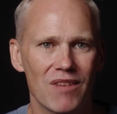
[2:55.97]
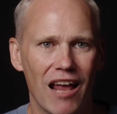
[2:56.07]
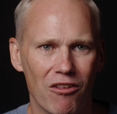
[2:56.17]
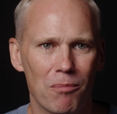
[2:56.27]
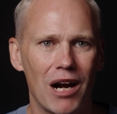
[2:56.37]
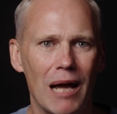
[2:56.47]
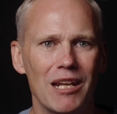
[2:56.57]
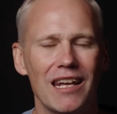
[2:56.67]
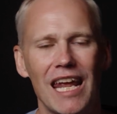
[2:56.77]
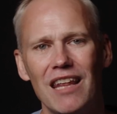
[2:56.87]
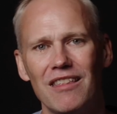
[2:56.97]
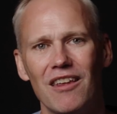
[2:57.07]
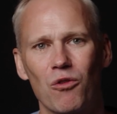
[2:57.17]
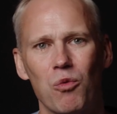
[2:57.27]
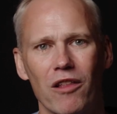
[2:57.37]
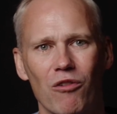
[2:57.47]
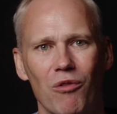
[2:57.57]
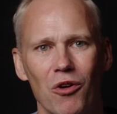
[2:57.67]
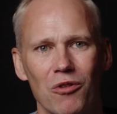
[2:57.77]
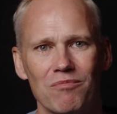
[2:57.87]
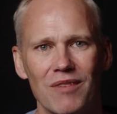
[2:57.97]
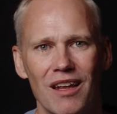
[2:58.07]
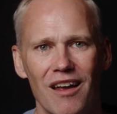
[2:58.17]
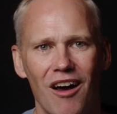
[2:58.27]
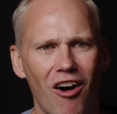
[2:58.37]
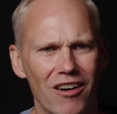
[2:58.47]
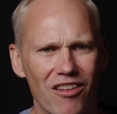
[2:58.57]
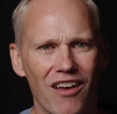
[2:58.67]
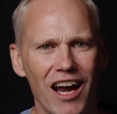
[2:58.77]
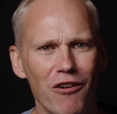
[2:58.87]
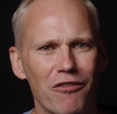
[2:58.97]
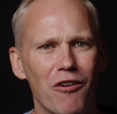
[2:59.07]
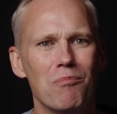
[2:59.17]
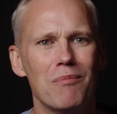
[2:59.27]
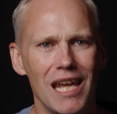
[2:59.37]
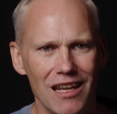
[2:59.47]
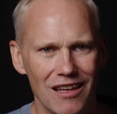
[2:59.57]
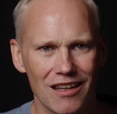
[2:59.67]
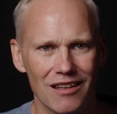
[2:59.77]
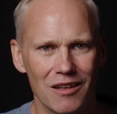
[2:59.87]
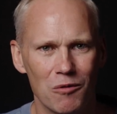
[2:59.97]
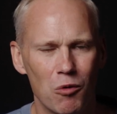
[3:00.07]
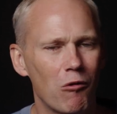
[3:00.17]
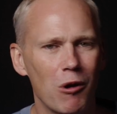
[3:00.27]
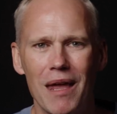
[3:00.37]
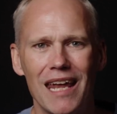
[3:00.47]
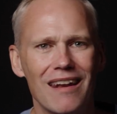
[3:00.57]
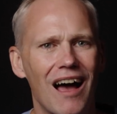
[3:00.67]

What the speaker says: As a prominent atheist once wrote, our desire for meaning would remain